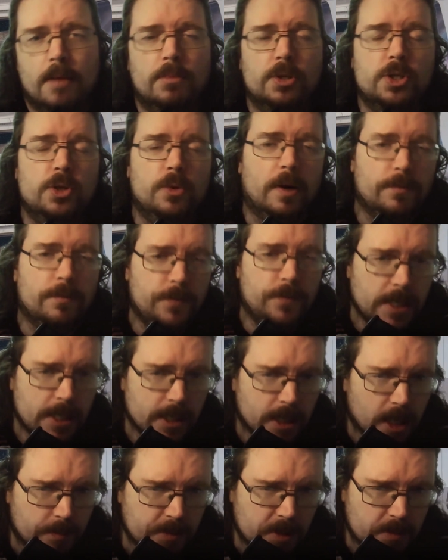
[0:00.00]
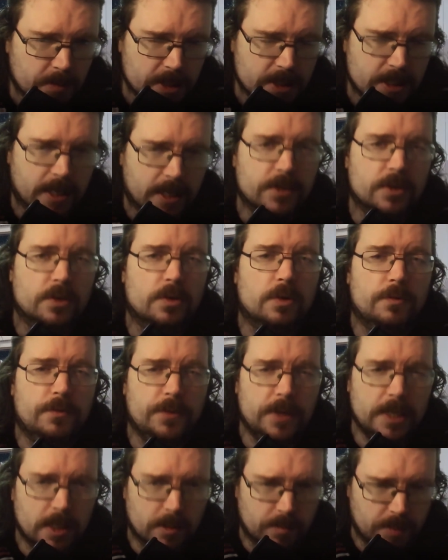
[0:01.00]
but you are feeling optimistic and you're
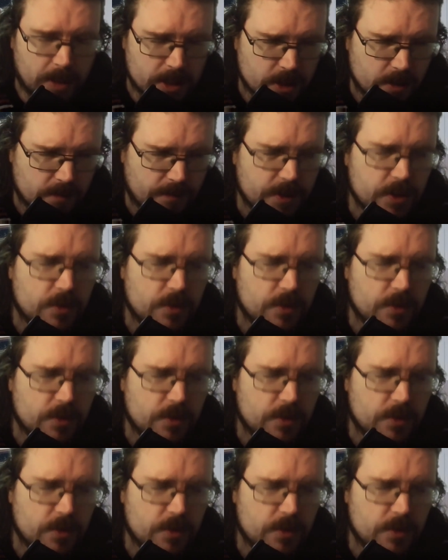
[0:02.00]
feeling positive